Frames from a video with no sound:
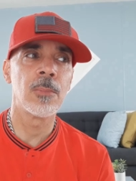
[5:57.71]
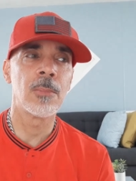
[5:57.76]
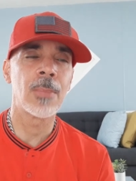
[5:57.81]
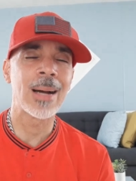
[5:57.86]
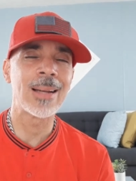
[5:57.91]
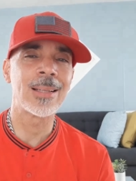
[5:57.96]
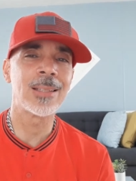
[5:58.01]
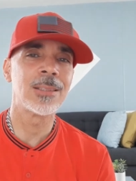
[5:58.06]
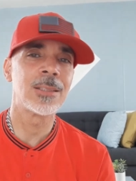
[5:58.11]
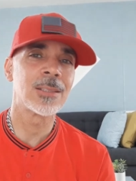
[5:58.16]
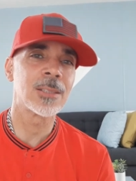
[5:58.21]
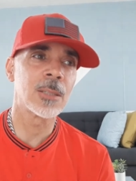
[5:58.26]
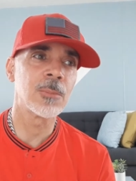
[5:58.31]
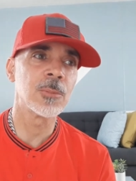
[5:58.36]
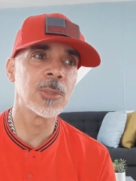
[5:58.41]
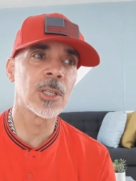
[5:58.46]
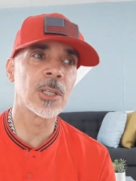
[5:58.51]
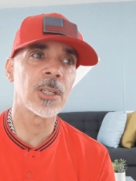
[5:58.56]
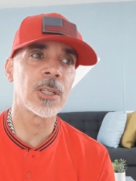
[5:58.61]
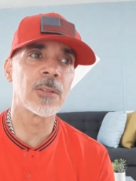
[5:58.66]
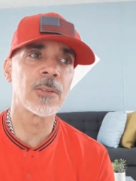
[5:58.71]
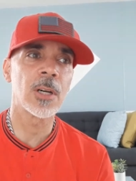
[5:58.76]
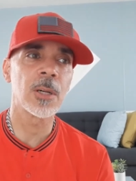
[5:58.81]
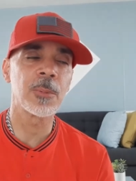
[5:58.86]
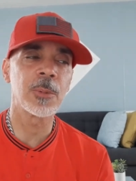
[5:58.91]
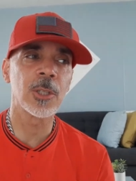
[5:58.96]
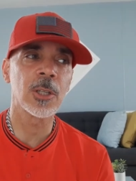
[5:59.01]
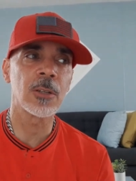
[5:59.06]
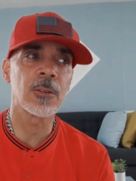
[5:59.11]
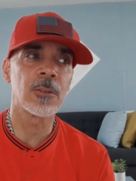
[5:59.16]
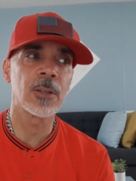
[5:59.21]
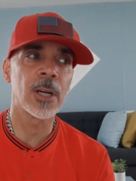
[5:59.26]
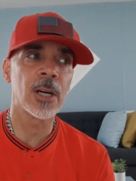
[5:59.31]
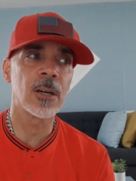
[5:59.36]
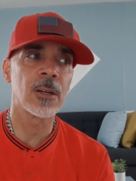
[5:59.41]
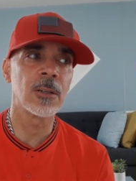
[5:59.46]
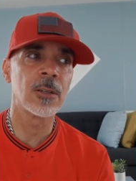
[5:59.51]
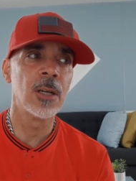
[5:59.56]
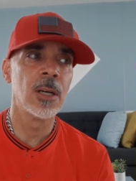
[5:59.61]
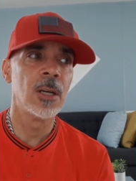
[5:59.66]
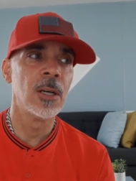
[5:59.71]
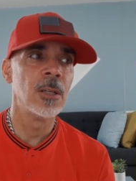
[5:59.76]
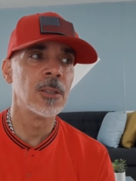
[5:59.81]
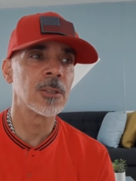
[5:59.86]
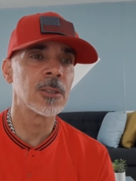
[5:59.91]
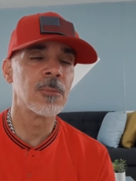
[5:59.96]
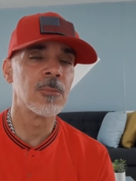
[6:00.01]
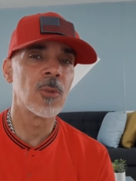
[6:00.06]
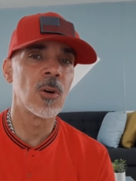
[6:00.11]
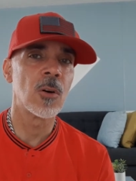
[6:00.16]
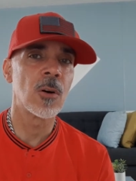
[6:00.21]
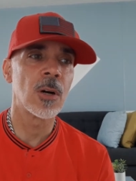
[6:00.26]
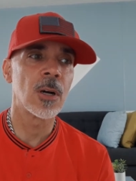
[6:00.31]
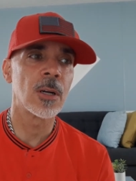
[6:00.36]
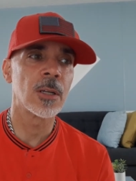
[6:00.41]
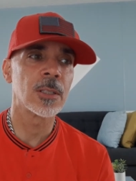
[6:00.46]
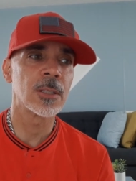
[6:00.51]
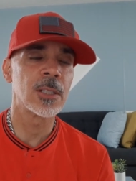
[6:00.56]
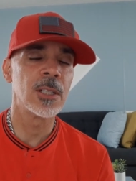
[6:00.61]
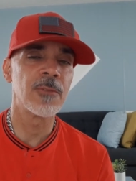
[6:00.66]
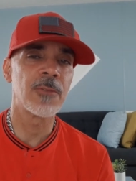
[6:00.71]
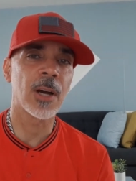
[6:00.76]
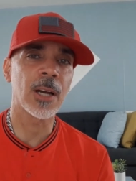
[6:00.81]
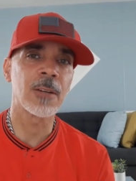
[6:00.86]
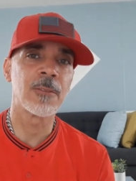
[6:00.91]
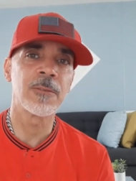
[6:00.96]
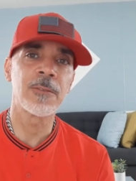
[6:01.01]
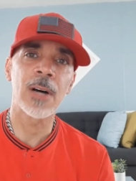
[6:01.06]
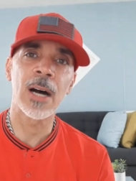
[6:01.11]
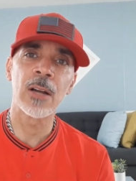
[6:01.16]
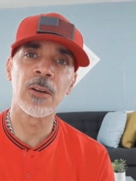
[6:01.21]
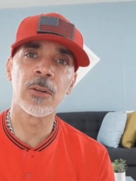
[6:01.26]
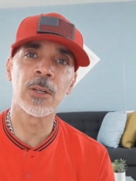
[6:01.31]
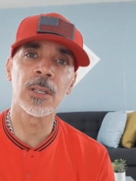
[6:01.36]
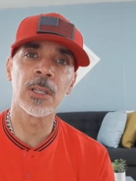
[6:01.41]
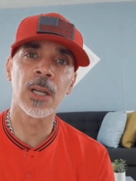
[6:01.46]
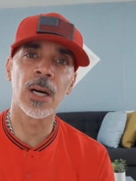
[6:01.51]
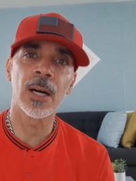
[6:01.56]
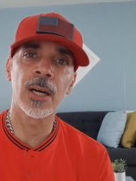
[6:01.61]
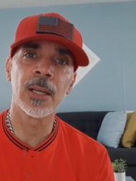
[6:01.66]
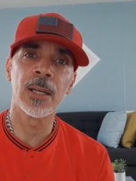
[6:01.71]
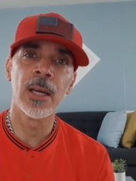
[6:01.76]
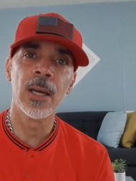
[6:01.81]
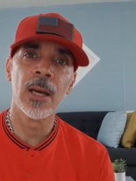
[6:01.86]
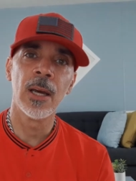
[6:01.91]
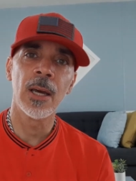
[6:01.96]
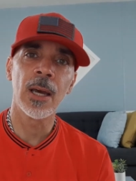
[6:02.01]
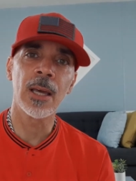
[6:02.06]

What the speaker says: I did some looking around. We'll look around some more, see if I can find online a